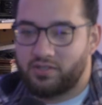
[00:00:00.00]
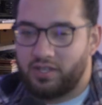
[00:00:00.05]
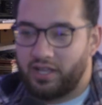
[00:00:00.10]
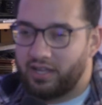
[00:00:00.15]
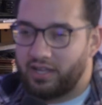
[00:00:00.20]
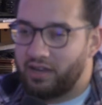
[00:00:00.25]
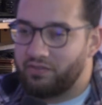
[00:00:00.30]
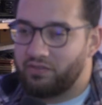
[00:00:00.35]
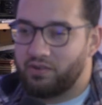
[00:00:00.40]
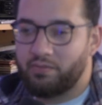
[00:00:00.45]

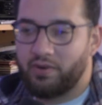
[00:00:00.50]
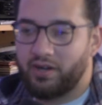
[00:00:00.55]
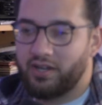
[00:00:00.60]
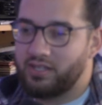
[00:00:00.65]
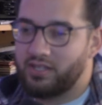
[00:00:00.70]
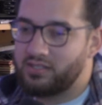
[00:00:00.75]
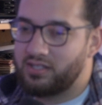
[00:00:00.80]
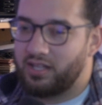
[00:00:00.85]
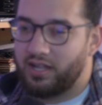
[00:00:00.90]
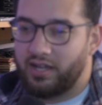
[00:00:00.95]
like
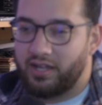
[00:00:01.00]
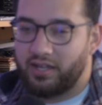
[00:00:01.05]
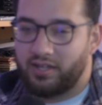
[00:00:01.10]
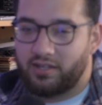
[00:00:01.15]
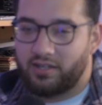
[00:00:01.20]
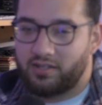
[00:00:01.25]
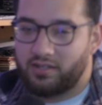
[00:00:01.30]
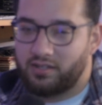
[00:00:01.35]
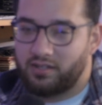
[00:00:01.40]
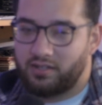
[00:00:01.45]
everybody's
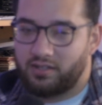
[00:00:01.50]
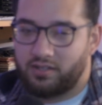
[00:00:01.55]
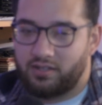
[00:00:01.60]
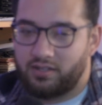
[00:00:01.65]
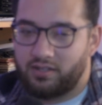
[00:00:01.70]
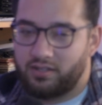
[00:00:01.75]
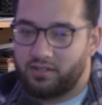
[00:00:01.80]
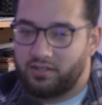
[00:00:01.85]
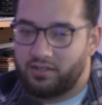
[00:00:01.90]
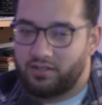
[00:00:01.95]
like
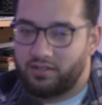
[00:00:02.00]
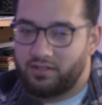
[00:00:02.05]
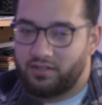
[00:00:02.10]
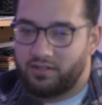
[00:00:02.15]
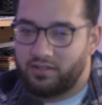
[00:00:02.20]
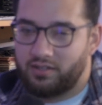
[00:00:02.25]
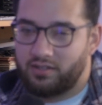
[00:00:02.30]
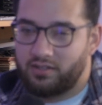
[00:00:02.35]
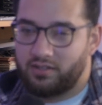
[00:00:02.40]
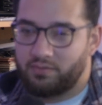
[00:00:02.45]

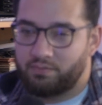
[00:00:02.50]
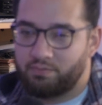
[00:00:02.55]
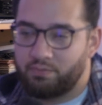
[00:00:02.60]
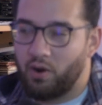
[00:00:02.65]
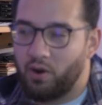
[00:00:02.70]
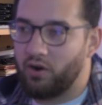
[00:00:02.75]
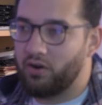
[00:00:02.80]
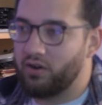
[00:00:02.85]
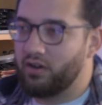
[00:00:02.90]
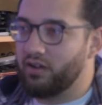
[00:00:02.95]

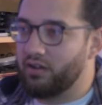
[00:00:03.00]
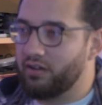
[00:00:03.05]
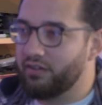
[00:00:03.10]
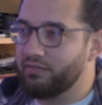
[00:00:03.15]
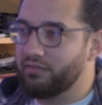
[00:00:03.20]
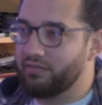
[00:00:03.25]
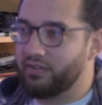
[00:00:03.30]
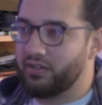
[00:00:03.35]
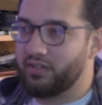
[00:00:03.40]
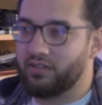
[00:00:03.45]
part
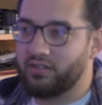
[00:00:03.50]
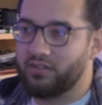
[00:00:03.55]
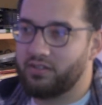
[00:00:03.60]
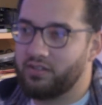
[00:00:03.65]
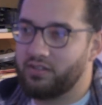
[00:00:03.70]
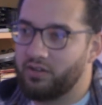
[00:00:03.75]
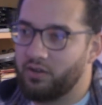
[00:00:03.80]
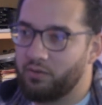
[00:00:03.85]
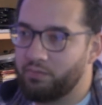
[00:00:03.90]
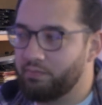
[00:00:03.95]
of, and
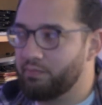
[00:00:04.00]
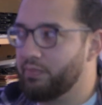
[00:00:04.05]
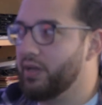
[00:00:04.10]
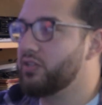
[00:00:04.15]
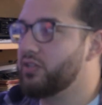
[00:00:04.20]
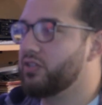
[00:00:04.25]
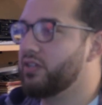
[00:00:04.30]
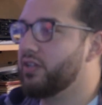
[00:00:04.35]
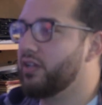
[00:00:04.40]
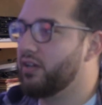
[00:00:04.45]
you know,
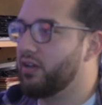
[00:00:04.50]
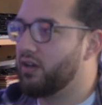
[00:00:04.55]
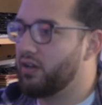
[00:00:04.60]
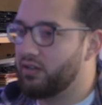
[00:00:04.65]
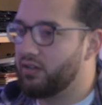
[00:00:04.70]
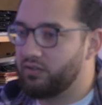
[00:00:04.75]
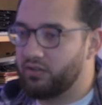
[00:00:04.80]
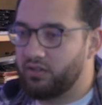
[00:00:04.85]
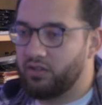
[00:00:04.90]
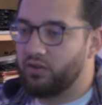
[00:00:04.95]
pitching in
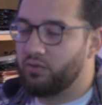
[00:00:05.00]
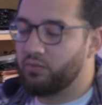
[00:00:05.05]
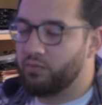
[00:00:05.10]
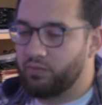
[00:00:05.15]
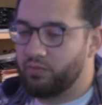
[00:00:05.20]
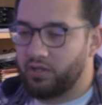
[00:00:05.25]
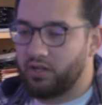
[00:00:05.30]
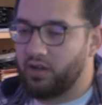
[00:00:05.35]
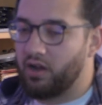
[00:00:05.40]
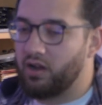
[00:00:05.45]
on, you know,
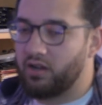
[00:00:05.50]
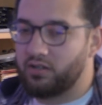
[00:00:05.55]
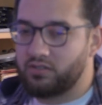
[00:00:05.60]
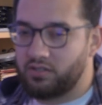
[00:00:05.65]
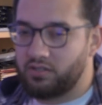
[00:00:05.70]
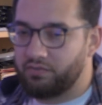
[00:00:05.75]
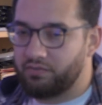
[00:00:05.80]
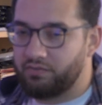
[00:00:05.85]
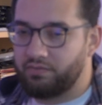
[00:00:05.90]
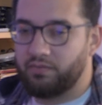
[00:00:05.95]
the
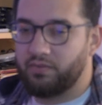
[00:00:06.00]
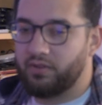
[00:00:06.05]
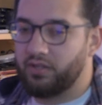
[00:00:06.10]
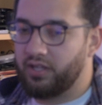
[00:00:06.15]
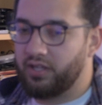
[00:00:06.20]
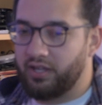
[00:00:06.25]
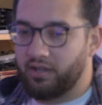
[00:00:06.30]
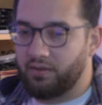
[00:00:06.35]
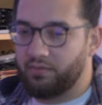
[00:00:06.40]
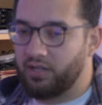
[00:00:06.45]
cost of
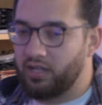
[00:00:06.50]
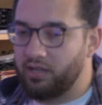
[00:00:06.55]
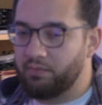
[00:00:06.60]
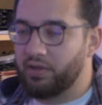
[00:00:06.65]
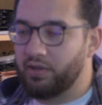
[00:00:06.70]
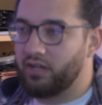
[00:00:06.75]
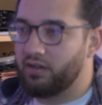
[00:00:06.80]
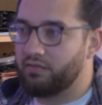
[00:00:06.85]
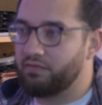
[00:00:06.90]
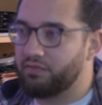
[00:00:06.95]
it,
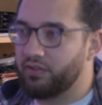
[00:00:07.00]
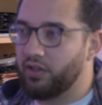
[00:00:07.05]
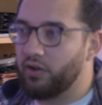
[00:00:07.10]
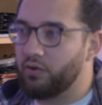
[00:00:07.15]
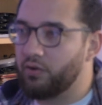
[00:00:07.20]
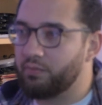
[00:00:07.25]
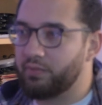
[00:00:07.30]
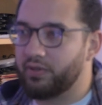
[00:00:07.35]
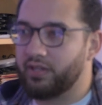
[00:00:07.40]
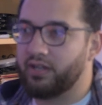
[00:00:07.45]
keeping it
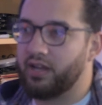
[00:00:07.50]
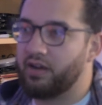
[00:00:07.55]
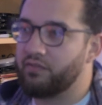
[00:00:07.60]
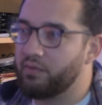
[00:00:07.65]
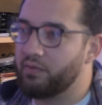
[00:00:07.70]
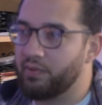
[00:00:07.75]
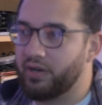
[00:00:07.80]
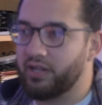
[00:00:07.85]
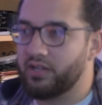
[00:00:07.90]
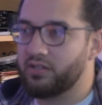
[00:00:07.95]
afloat, but then
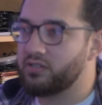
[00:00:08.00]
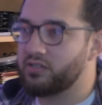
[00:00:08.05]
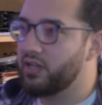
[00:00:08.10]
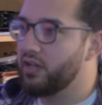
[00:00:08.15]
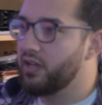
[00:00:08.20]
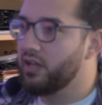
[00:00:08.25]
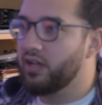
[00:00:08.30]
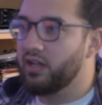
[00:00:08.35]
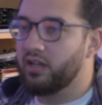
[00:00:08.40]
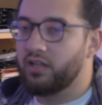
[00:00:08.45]
everybody's,
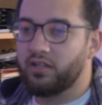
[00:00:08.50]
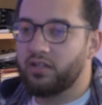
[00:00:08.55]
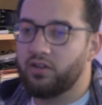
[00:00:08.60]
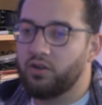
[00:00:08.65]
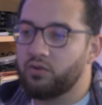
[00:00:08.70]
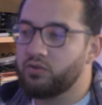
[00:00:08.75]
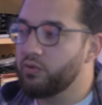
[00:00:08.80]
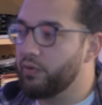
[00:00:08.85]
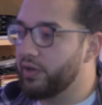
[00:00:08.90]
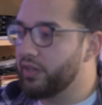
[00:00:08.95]
you
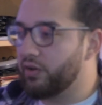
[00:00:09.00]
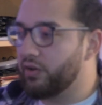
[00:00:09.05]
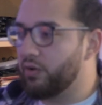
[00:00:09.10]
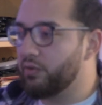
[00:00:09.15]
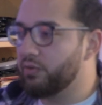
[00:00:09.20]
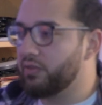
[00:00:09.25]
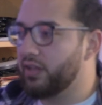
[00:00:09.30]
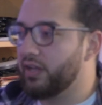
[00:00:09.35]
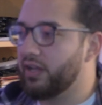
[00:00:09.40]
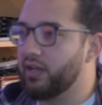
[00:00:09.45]
know, doing their
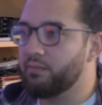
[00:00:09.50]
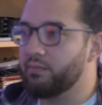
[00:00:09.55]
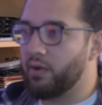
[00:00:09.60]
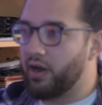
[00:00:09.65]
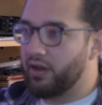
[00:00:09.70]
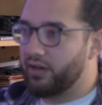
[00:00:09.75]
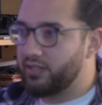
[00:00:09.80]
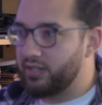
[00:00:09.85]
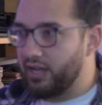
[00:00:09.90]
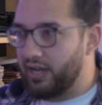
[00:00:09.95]
own thing and
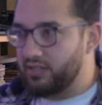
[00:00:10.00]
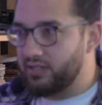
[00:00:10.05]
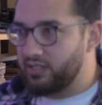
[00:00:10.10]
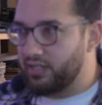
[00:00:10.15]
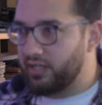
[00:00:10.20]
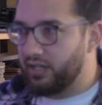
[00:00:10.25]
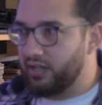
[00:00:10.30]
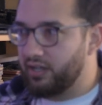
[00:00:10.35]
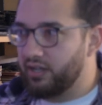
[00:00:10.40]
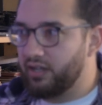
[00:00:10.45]

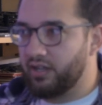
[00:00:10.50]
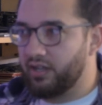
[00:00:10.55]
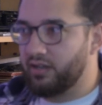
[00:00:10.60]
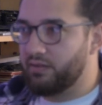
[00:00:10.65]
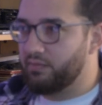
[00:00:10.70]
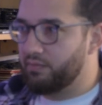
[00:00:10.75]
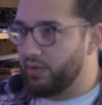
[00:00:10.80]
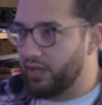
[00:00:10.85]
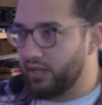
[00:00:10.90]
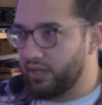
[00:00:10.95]
monetizing it
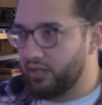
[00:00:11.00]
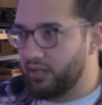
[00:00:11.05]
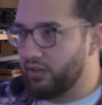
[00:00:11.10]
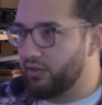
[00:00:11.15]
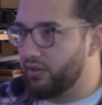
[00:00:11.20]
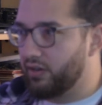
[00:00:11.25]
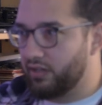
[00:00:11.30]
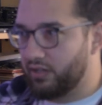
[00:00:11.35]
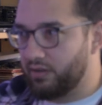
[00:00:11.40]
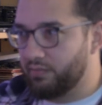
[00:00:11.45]
and making
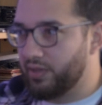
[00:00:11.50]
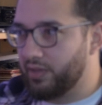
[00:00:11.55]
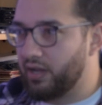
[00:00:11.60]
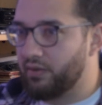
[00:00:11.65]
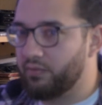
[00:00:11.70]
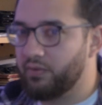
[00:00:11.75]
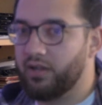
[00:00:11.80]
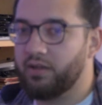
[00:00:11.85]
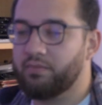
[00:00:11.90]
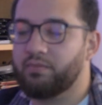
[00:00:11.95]
their income
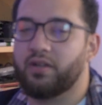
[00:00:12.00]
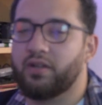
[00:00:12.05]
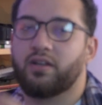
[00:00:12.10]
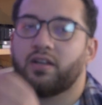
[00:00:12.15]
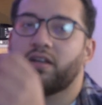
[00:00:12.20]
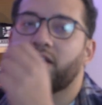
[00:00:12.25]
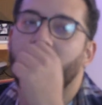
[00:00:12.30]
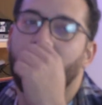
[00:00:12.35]
that way. But